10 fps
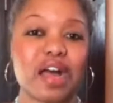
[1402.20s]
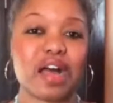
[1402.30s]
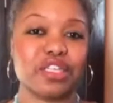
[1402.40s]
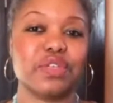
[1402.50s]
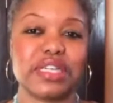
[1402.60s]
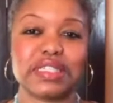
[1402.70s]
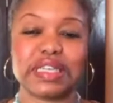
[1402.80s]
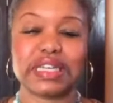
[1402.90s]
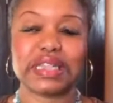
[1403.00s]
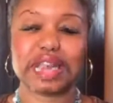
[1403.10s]
value
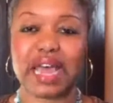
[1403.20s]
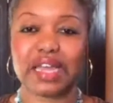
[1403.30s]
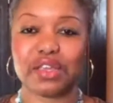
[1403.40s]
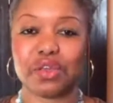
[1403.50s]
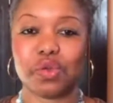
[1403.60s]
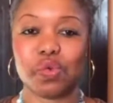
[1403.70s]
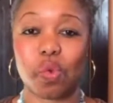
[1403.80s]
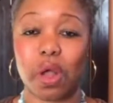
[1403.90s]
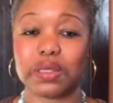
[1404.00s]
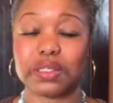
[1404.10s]
is it that you
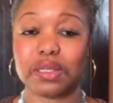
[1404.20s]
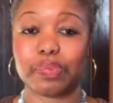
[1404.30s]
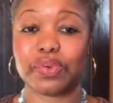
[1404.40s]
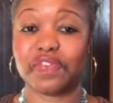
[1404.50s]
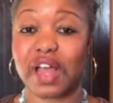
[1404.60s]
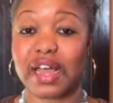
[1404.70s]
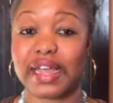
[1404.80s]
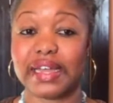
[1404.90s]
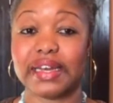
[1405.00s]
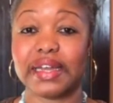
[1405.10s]
want to
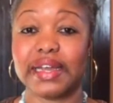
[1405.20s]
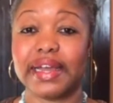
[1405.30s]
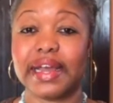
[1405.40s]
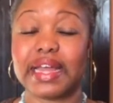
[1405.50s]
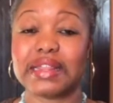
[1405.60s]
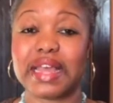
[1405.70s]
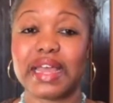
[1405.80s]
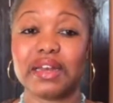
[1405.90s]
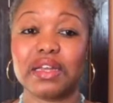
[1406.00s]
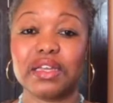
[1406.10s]
provide? And
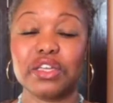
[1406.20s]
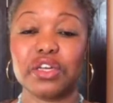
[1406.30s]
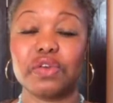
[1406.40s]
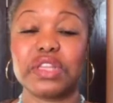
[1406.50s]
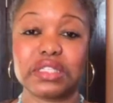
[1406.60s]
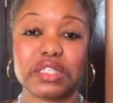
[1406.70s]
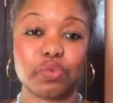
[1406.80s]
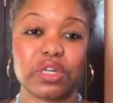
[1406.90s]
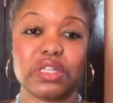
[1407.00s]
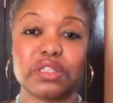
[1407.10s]
then, this
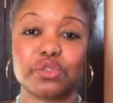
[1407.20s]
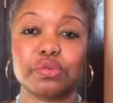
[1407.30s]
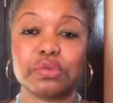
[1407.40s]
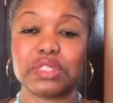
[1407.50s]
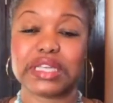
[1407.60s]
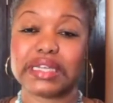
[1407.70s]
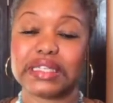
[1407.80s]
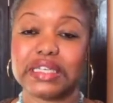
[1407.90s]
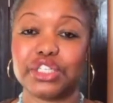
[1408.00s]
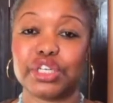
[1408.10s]
is one of the tools
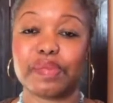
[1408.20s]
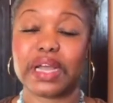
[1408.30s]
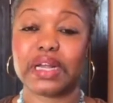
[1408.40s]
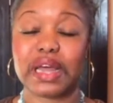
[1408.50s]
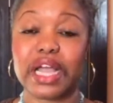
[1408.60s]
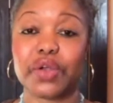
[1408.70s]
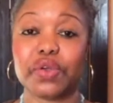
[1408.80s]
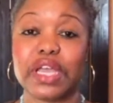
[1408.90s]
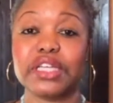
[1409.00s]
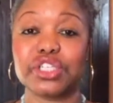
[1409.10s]
I teach in my Client
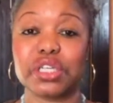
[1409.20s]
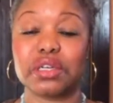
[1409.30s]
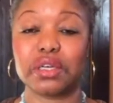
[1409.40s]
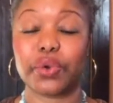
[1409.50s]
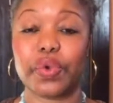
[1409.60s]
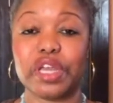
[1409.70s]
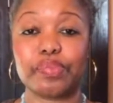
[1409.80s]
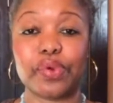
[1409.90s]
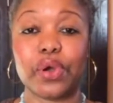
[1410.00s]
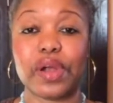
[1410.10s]
Creation
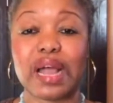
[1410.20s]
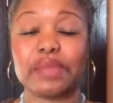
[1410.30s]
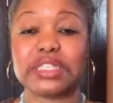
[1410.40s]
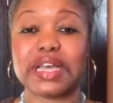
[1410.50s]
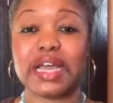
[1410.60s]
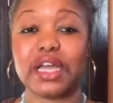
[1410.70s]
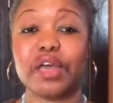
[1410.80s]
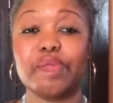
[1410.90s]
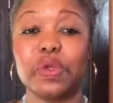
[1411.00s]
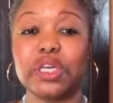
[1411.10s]
Queen program, is that
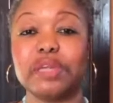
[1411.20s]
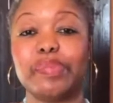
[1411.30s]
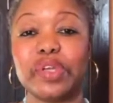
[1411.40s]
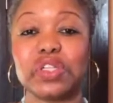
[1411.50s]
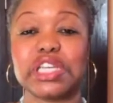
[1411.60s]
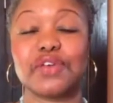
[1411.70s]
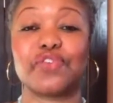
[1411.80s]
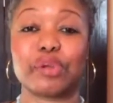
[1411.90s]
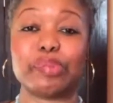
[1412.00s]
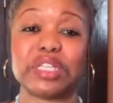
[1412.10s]
community building
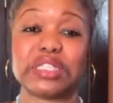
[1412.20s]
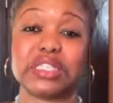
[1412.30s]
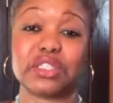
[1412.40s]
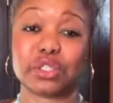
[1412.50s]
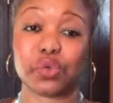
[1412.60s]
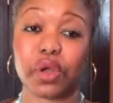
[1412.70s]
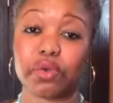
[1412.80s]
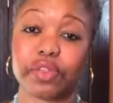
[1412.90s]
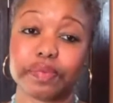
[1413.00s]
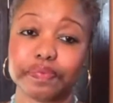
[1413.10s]
for business
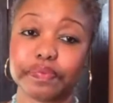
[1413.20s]
growth.